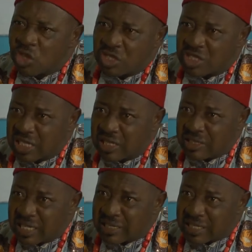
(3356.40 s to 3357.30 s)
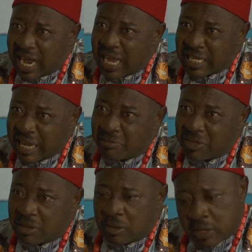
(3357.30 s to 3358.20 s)
Something that I can
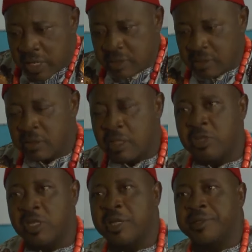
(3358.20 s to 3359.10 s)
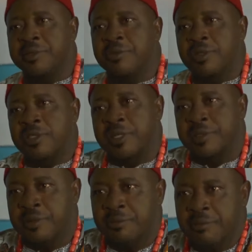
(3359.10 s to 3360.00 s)
be. Alright, let me hear it. What's that?